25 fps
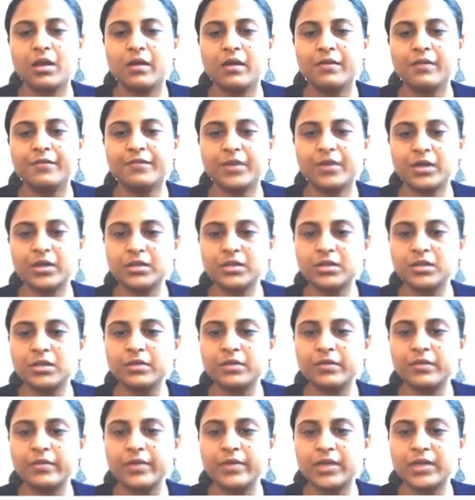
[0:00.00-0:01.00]
Further,
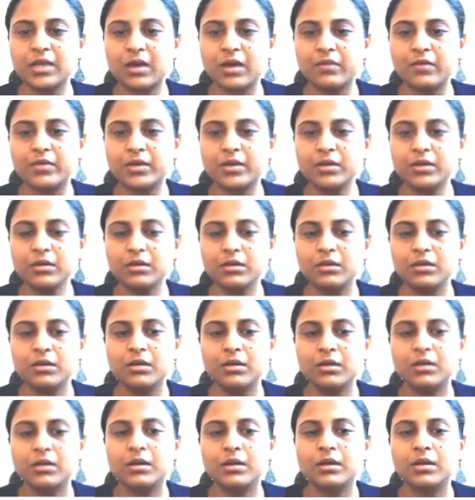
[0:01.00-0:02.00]
we will cover
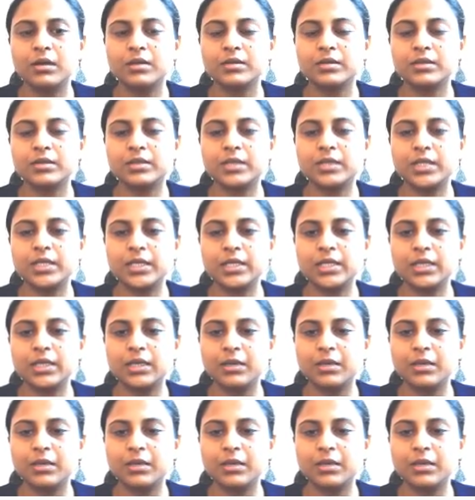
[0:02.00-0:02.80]
the